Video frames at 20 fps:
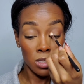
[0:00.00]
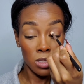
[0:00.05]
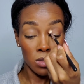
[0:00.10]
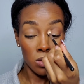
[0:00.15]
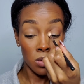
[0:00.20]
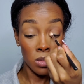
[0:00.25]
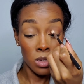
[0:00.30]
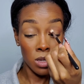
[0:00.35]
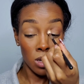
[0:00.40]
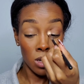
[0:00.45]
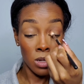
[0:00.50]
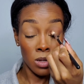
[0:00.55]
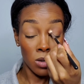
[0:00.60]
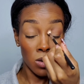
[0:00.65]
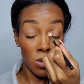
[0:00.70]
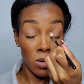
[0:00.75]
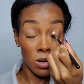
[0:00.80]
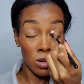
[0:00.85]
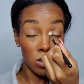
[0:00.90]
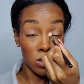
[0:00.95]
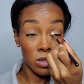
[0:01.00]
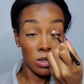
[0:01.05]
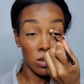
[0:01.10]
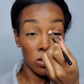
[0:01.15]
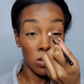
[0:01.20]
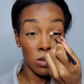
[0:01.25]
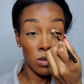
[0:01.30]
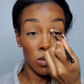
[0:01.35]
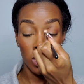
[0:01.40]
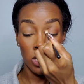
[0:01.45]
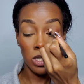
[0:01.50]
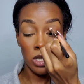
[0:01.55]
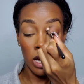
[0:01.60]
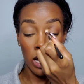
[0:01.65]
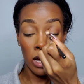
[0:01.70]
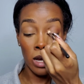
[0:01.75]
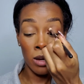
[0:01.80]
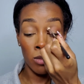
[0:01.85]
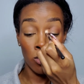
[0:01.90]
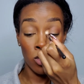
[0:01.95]
to the inner corners too, because
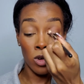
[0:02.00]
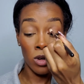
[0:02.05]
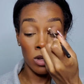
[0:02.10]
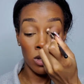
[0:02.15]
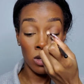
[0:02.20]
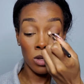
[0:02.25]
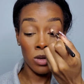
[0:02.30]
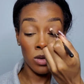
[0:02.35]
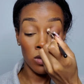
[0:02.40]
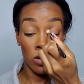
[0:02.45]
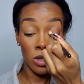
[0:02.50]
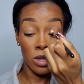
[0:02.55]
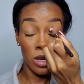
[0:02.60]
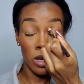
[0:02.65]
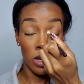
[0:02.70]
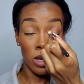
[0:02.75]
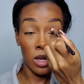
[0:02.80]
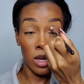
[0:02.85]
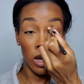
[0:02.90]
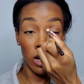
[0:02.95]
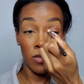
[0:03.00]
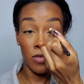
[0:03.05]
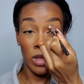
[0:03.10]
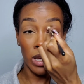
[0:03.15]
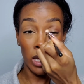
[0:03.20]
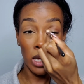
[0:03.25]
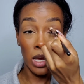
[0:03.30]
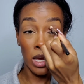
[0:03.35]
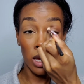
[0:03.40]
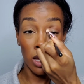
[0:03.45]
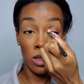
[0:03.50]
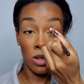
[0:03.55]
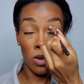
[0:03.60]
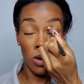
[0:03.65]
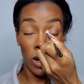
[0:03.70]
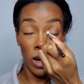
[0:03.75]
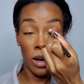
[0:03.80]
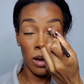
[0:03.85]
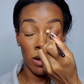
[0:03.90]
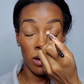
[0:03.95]
I'm going to create kind of like a halo
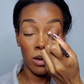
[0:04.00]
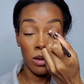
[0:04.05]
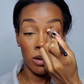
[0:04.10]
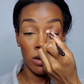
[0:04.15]
eye.